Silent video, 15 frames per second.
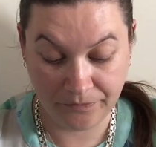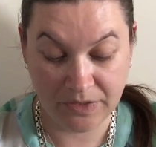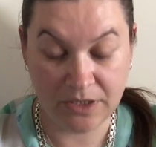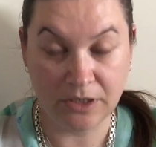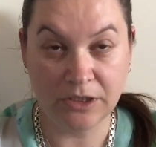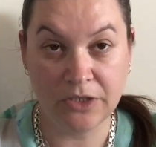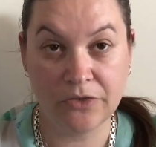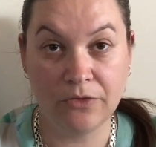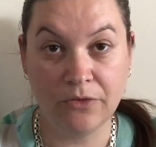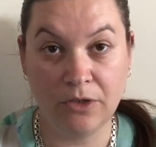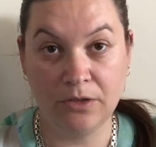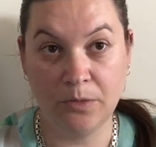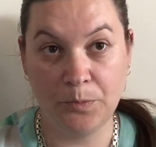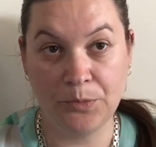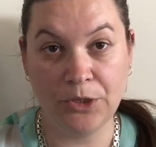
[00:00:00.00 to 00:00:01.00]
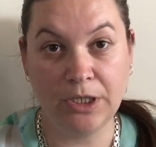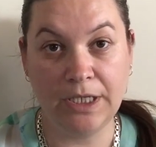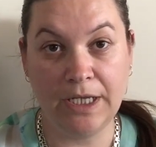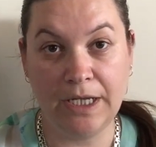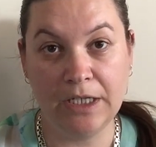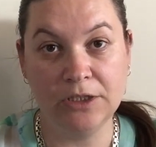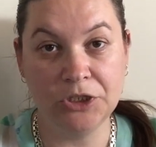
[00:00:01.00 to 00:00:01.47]
So just I'll bring
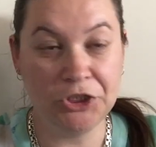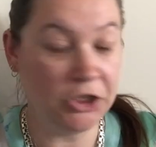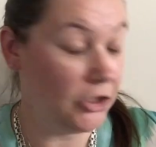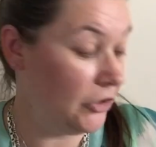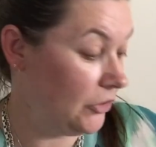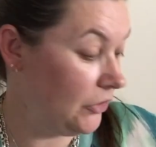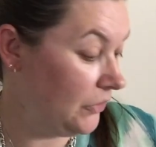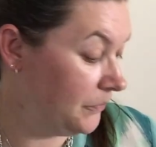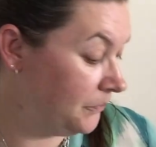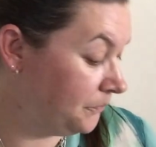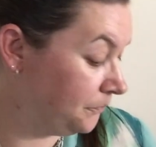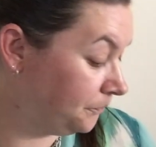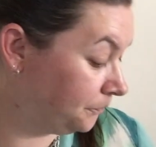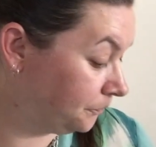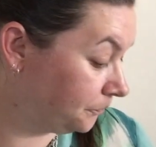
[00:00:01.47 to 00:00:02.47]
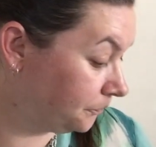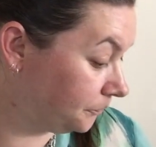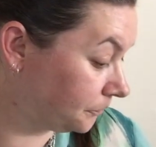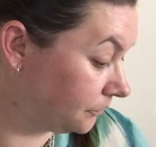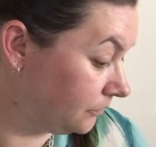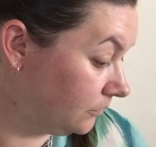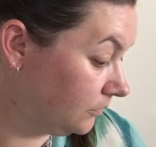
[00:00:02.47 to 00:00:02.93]
that out and show you
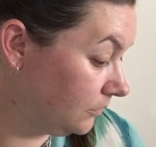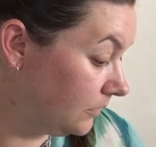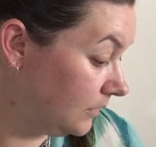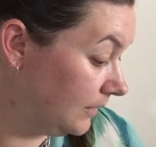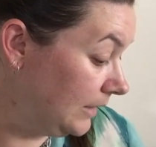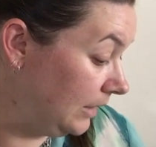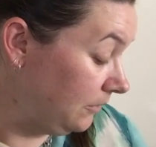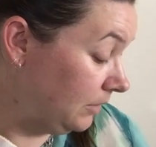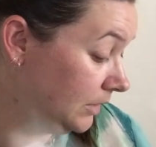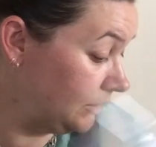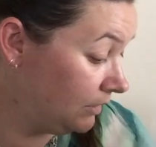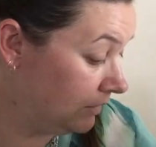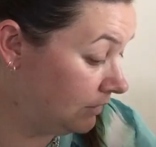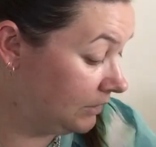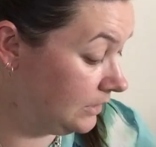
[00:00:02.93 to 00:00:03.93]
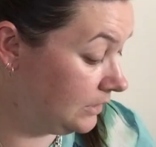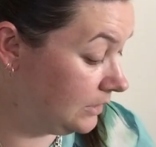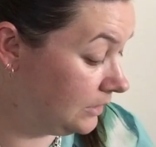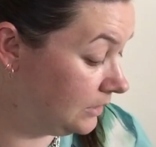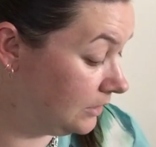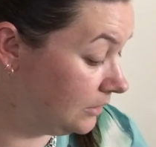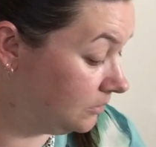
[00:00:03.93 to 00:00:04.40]
that
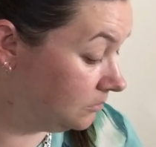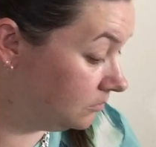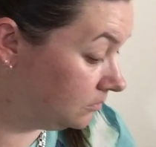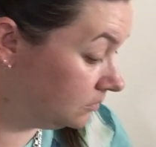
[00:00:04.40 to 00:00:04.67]
one.